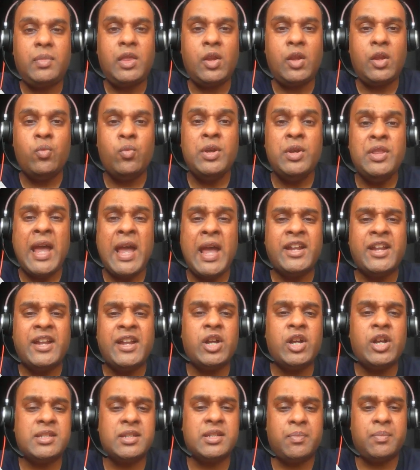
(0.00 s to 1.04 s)
With
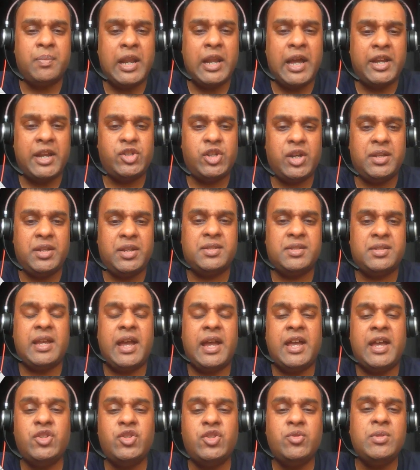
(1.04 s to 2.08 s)
agile supply chains,
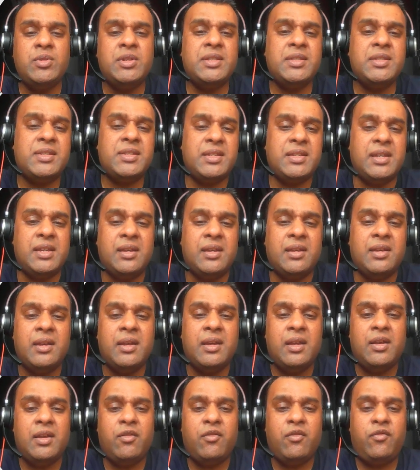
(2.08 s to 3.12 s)
as you can see,
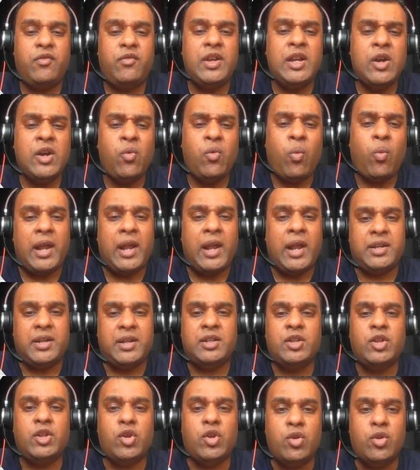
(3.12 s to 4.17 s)
figure 1
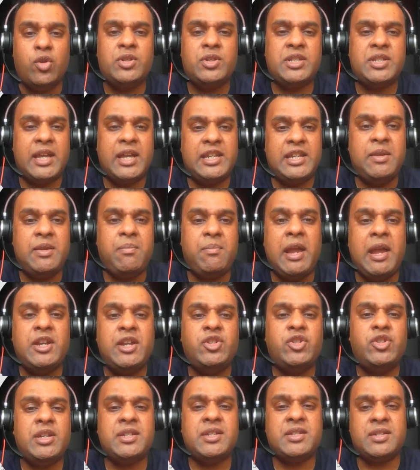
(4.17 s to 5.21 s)
looks at a
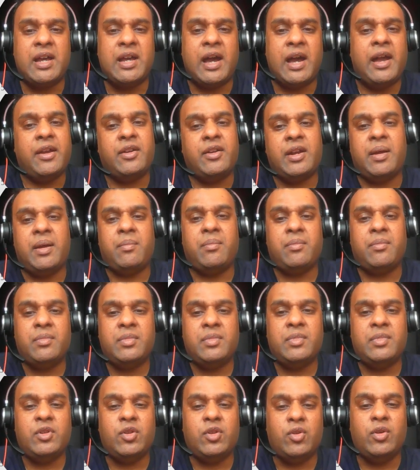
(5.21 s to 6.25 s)
matrix diagram
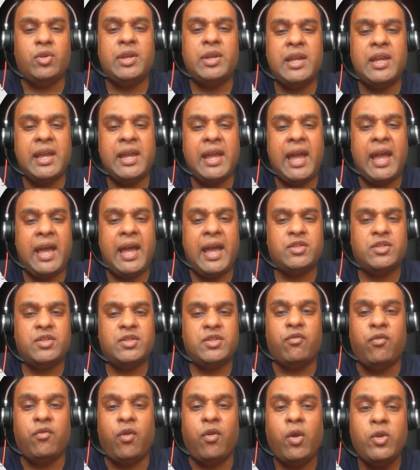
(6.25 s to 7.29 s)
looking at
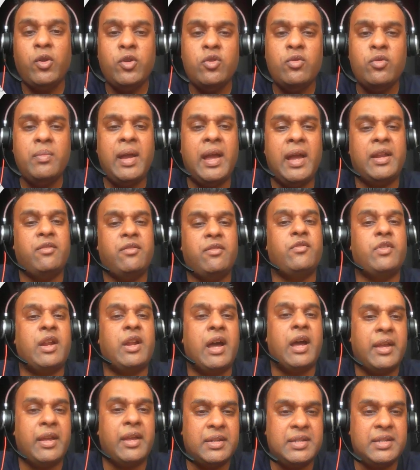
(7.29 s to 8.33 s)
volume and
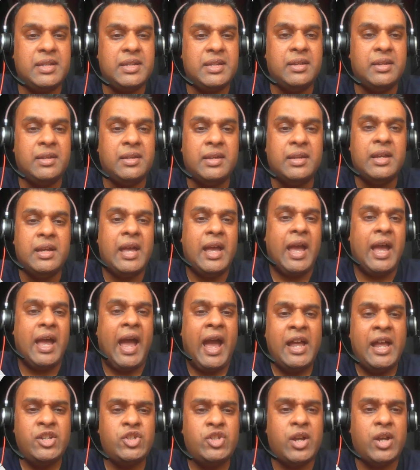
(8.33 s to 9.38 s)
variety.
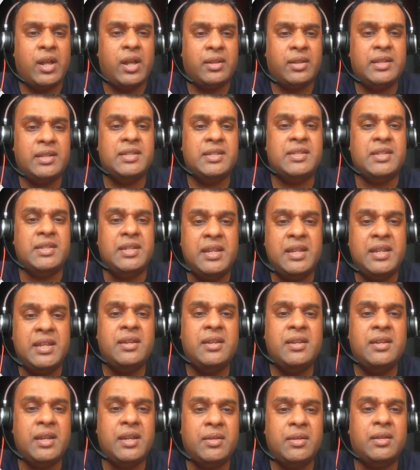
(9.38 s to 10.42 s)
Agile is
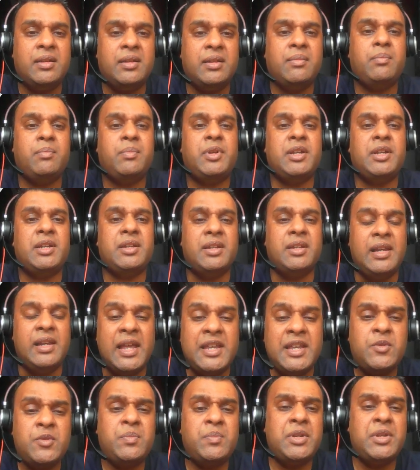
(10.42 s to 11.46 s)
needed in
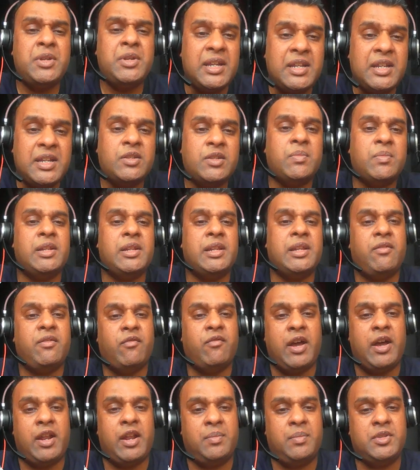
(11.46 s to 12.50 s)
less predictable
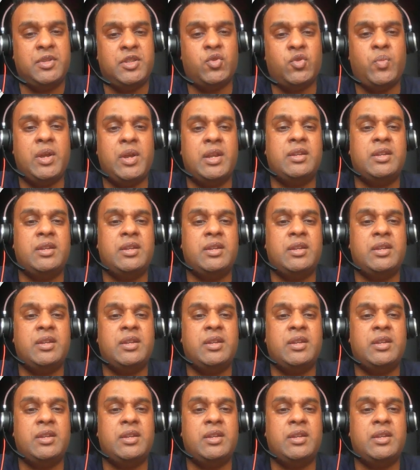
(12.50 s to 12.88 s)
environments where